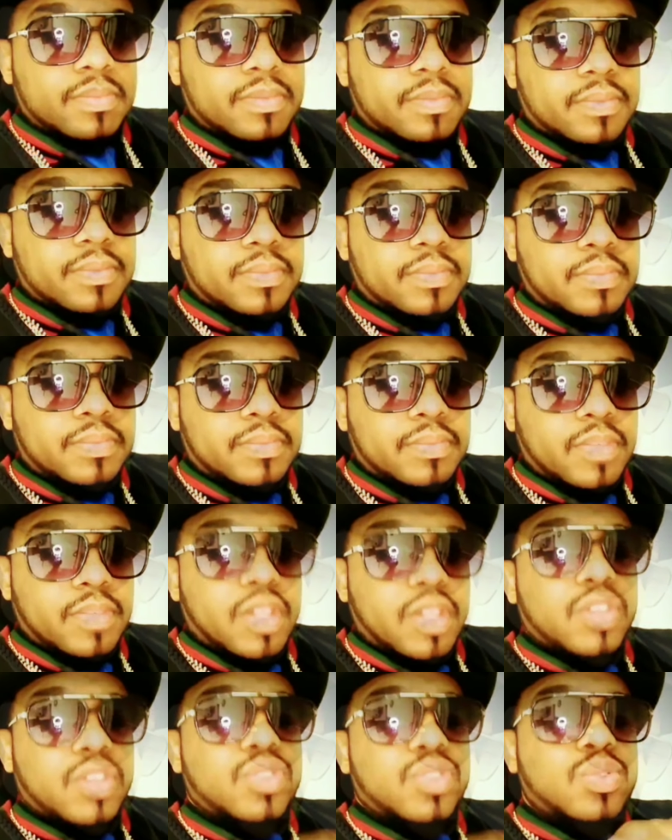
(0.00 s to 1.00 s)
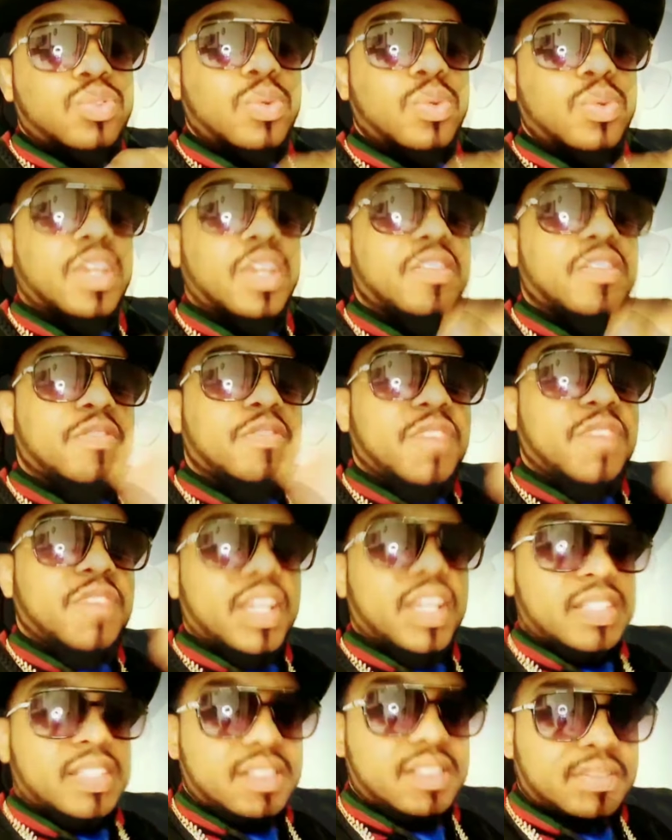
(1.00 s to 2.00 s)
to invest
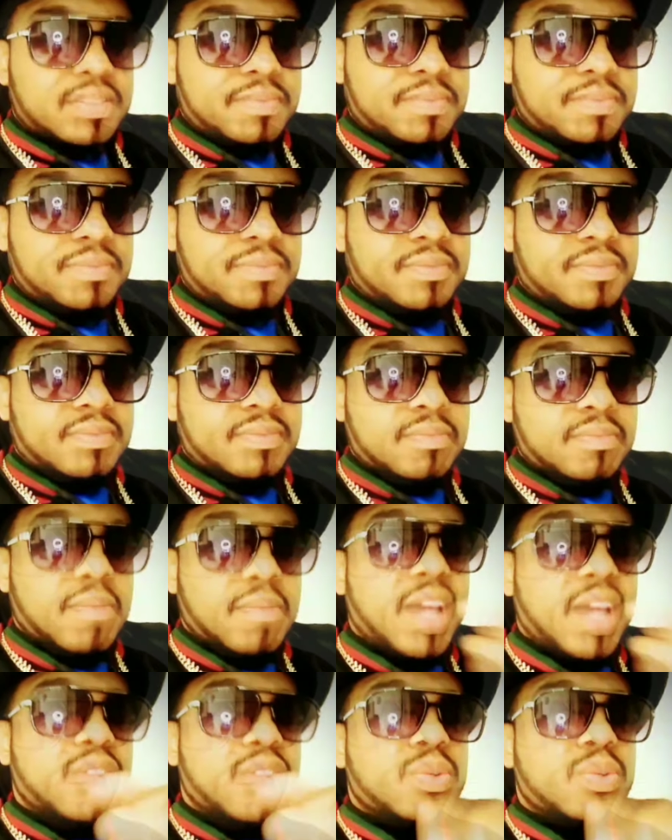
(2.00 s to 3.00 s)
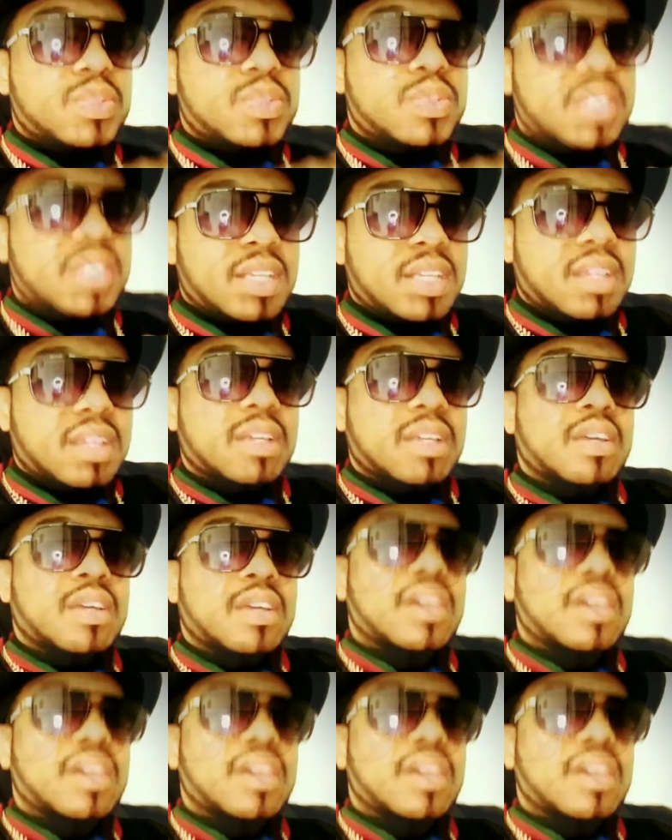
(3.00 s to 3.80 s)
by using credit,